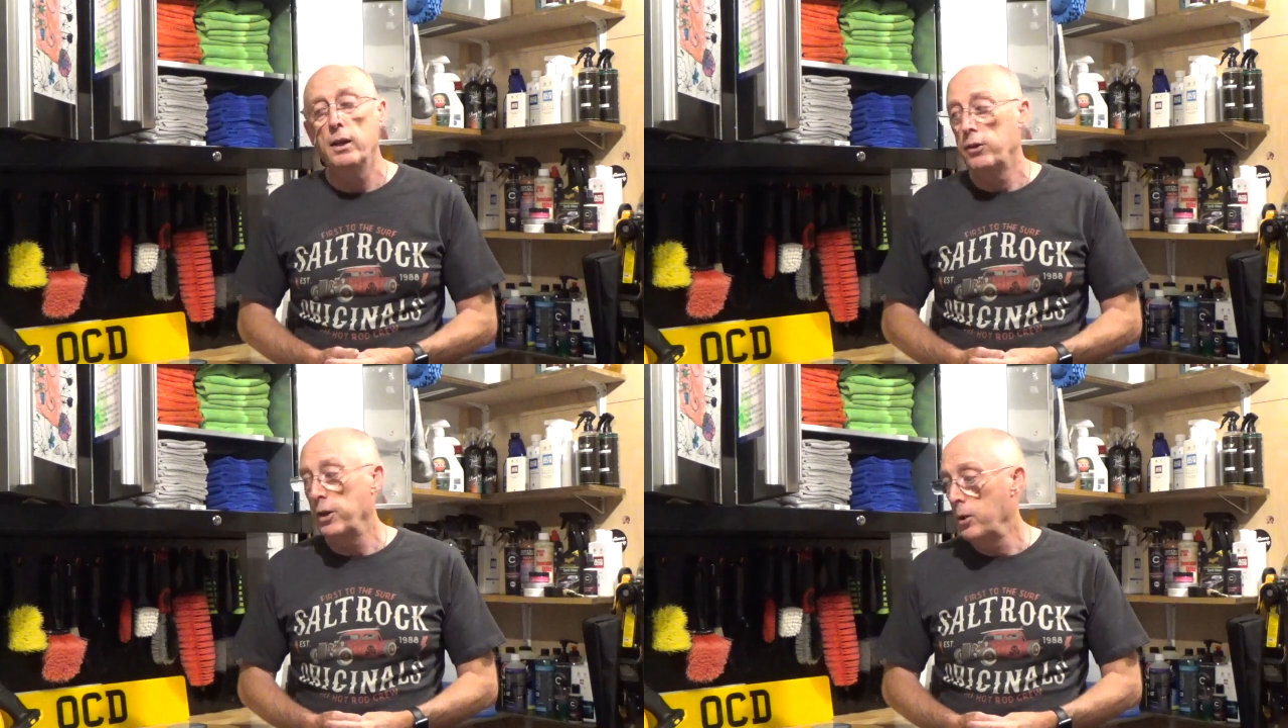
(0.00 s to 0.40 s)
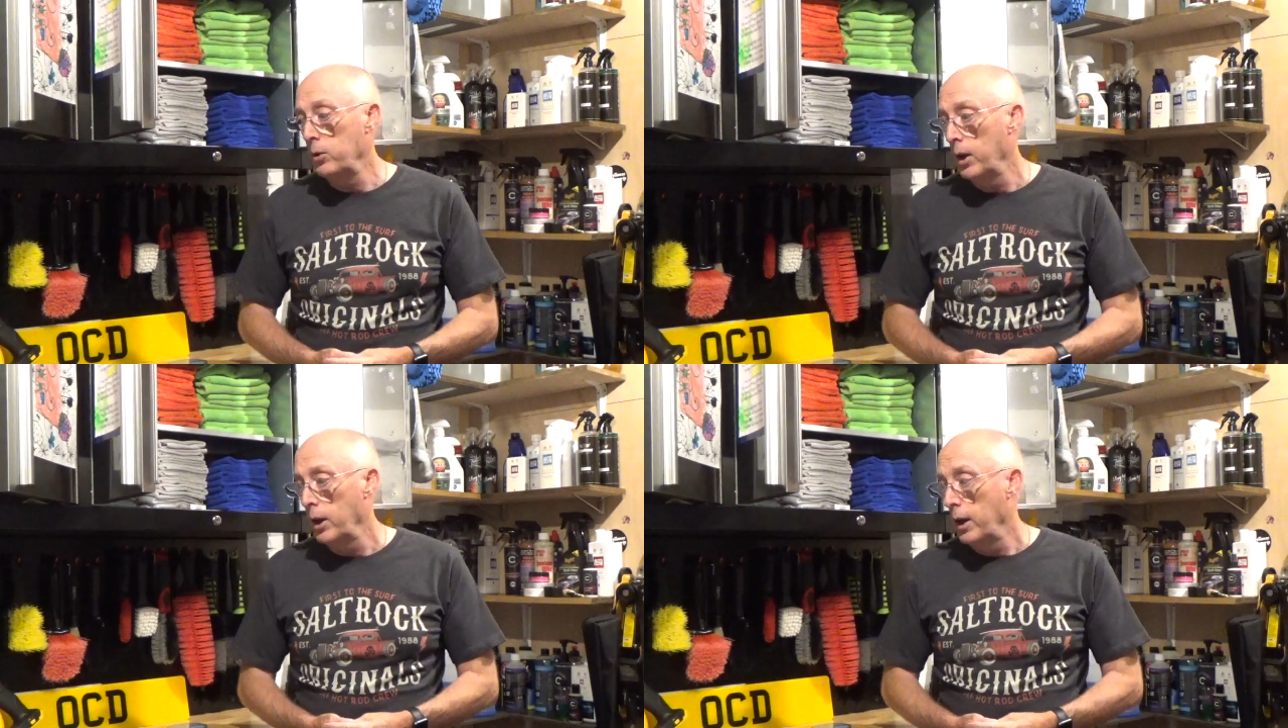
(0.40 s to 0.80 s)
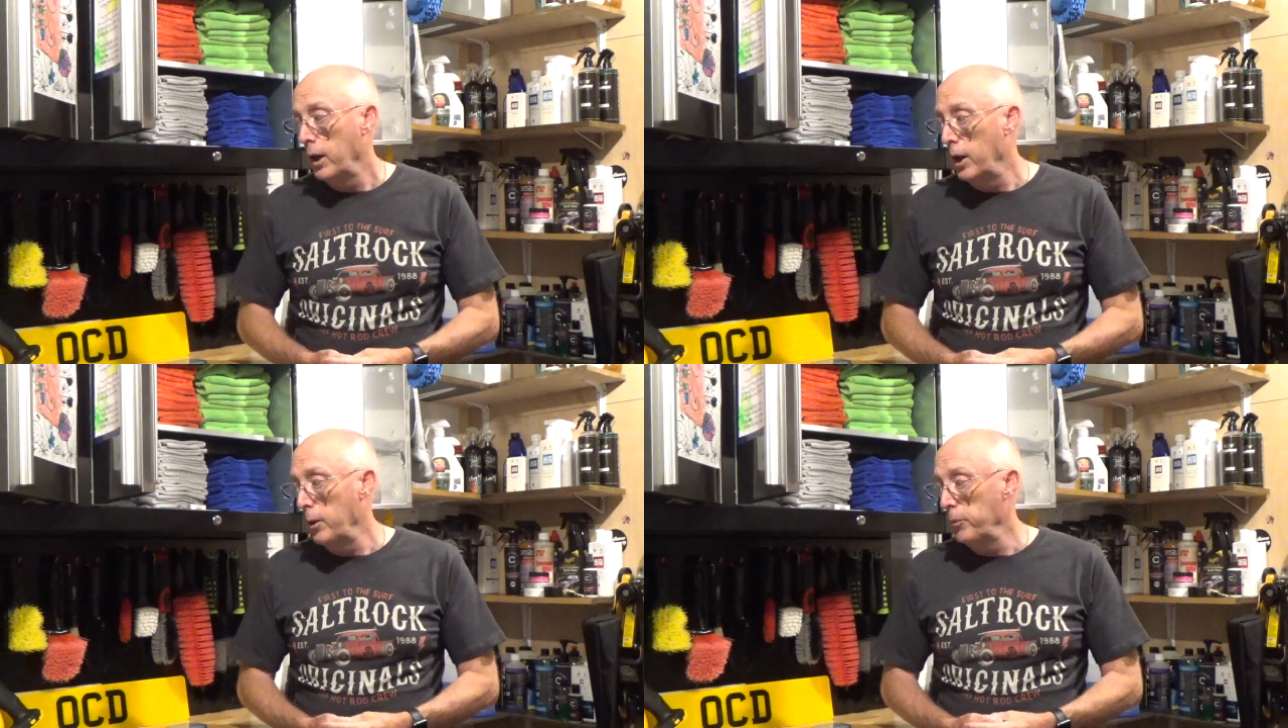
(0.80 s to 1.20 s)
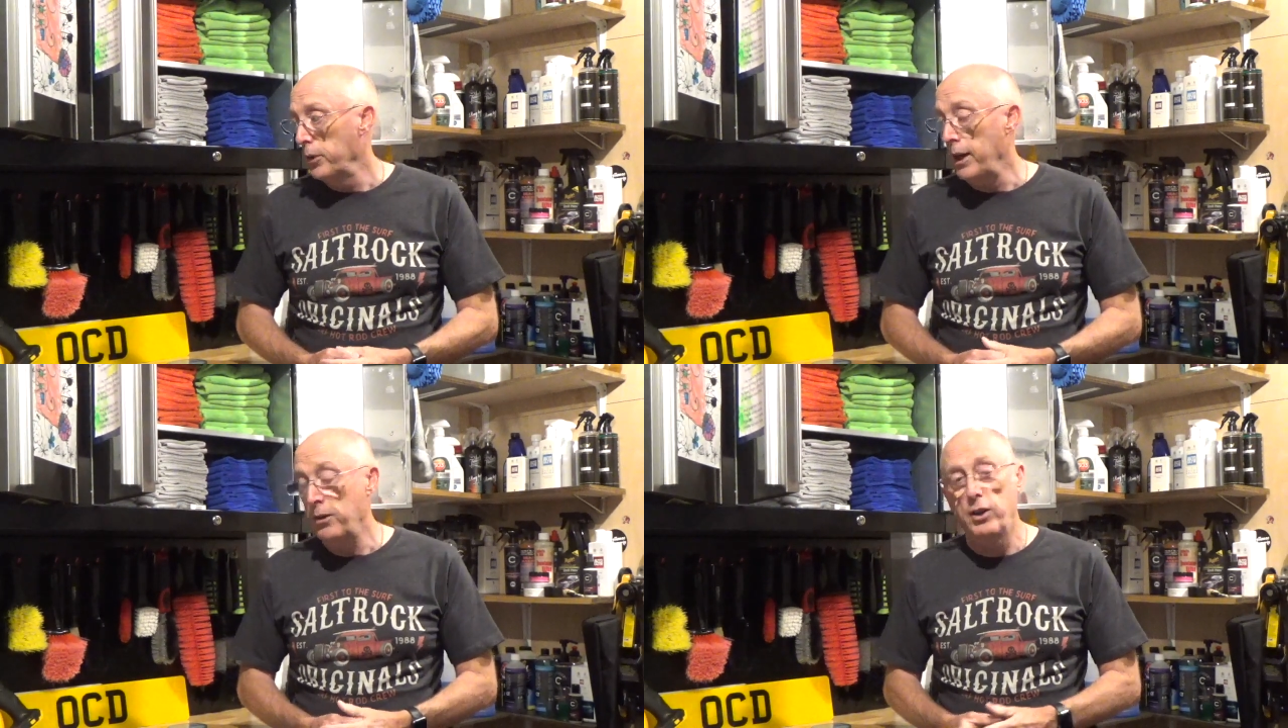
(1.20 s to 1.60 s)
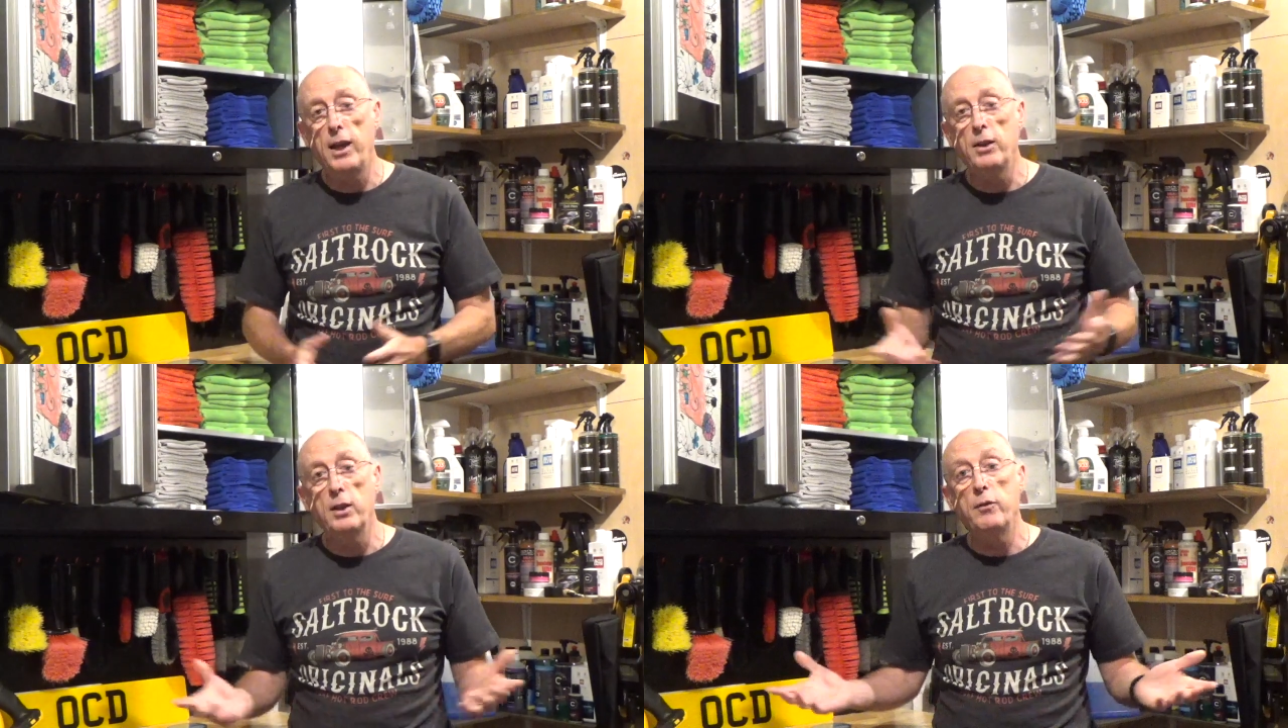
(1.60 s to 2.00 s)
So that's the
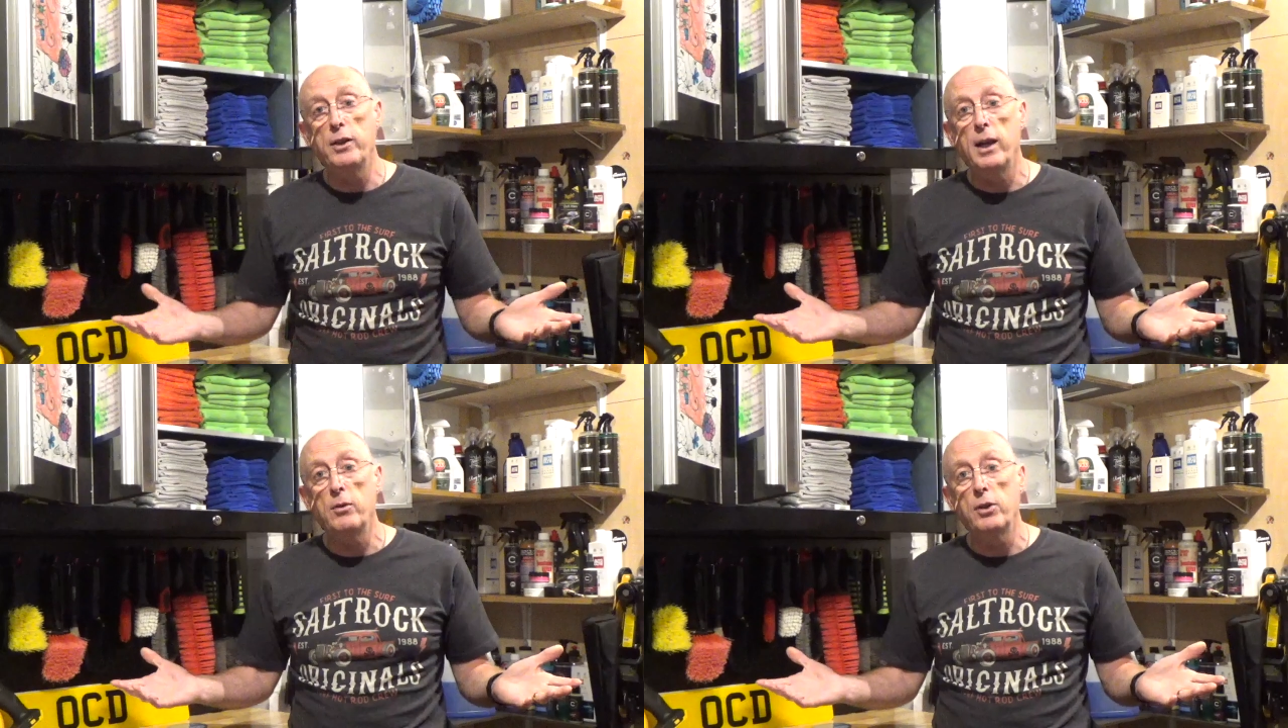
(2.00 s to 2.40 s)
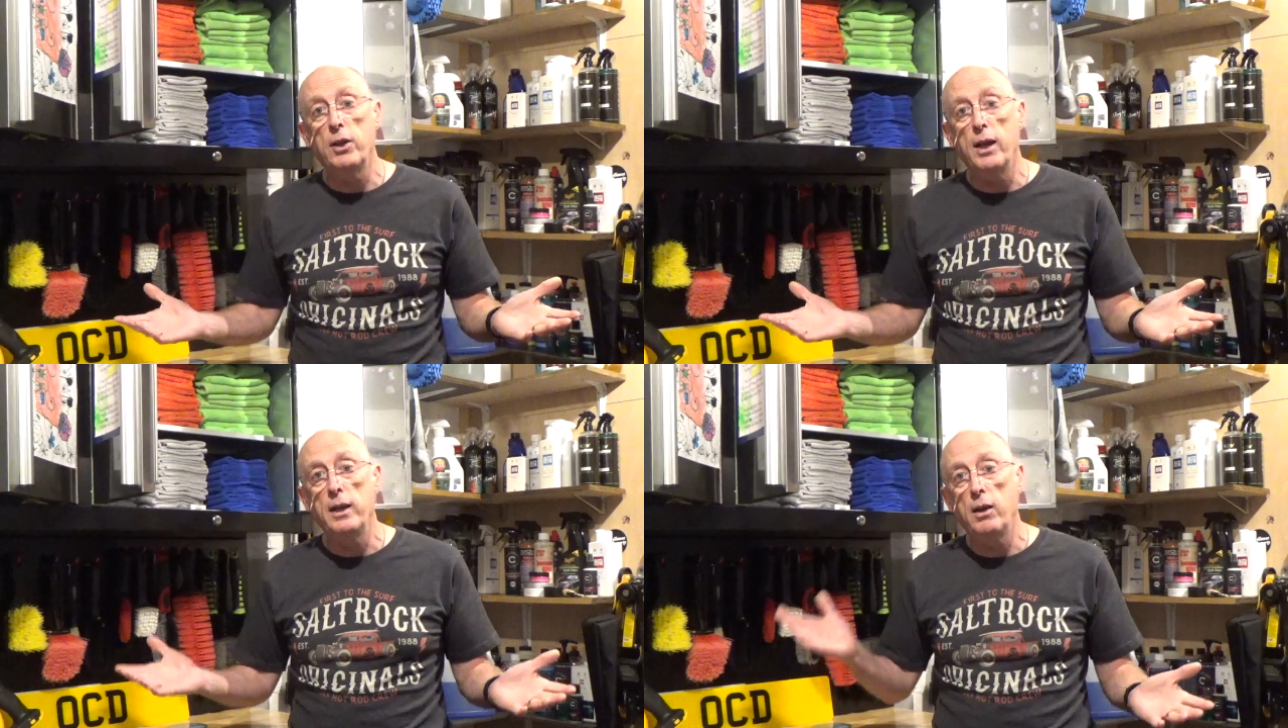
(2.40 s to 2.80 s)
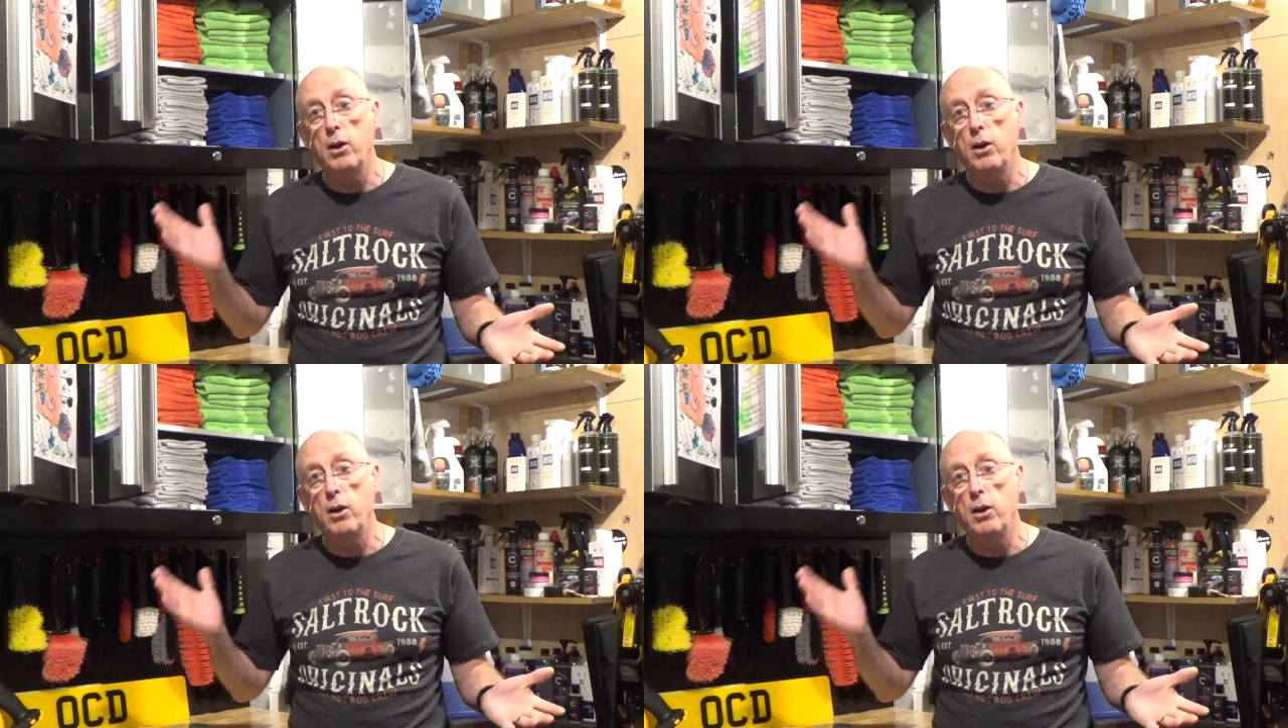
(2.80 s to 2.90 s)
end of the video today.